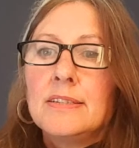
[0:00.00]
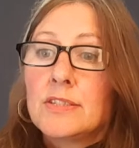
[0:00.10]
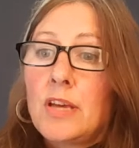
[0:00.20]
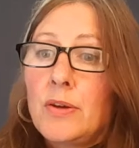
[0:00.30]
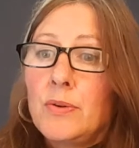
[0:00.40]

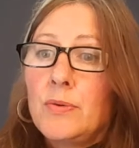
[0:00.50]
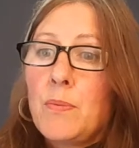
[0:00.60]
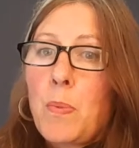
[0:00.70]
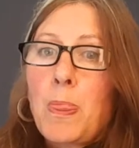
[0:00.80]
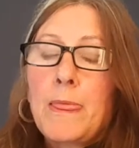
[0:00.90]
So
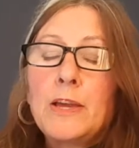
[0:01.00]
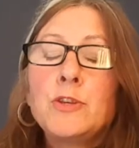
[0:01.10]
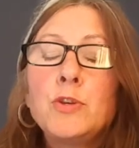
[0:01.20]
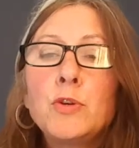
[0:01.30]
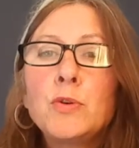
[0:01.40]

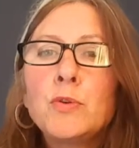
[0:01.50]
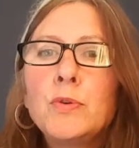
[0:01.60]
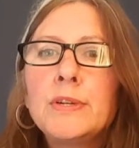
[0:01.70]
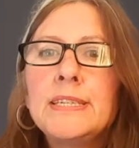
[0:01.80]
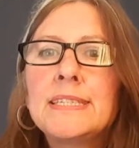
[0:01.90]

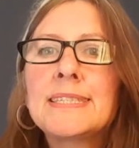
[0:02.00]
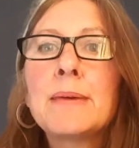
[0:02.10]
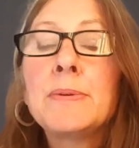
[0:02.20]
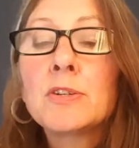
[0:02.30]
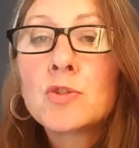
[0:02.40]
you need to
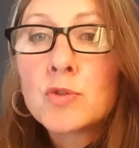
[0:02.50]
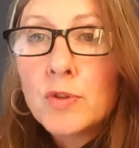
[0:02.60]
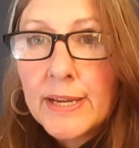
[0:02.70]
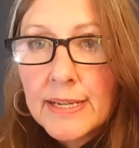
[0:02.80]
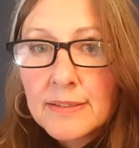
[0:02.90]
send me your
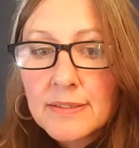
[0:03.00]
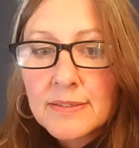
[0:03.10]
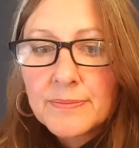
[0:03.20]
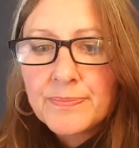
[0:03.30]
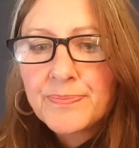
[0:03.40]

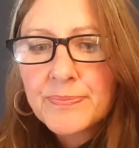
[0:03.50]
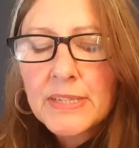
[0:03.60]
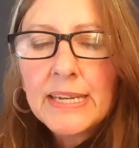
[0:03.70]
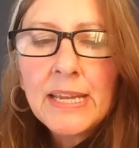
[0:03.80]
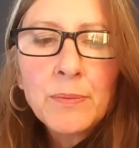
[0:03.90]
drawings.
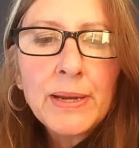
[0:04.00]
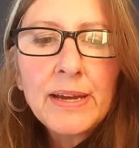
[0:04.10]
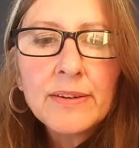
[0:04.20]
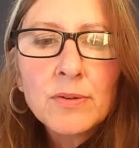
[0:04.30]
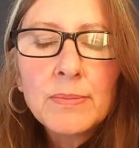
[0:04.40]
Now, when
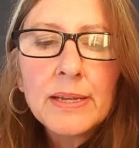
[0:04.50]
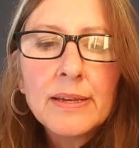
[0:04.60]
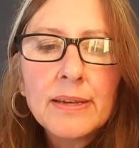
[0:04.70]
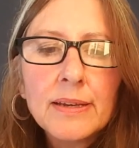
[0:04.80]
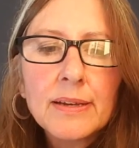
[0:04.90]
I
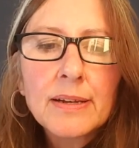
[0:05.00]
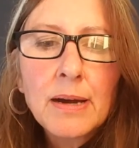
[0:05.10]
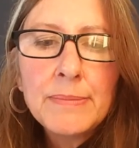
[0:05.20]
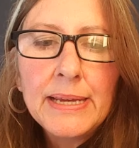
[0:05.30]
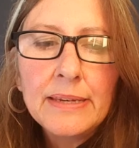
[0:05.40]
normally
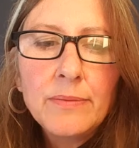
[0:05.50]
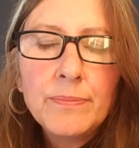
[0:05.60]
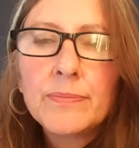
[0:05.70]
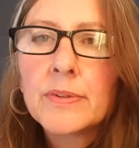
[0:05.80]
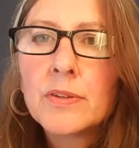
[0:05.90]
come
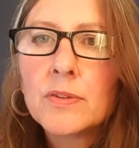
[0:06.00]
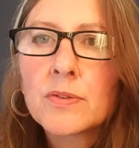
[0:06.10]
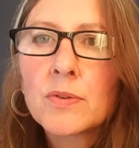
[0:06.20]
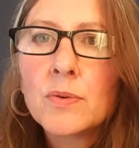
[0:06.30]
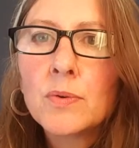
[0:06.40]
in to the
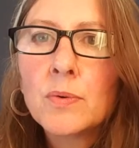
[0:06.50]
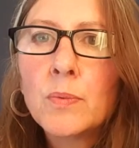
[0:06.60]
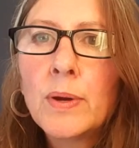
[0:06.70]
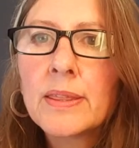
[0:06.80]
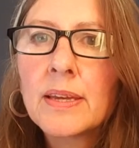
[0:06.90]
school,
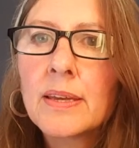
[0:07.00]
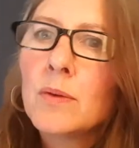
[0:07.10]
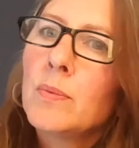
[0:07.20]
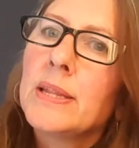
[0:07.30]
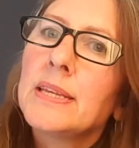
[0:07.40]
we're
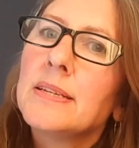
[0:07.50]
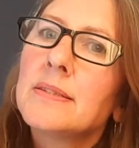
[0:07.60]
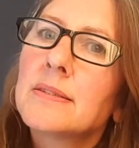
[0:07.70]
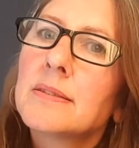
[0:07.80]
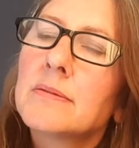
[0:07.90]
thinking
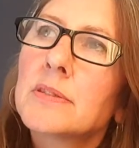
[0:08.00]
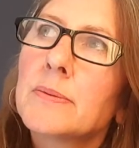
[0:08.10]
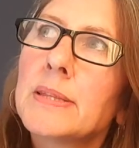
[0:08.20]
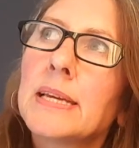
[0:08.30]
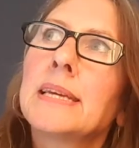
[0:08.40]
withies.
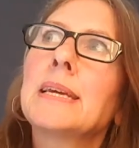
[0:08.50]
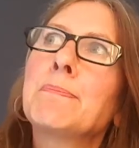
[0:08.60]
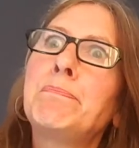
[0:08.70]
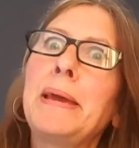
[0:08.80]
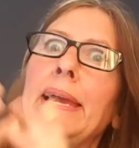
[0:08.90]
So we're
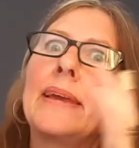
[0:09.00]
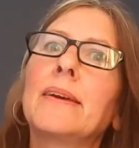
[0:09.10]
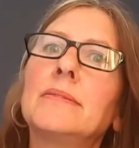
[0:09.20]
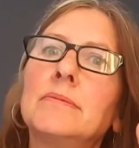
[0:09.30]
thinking big.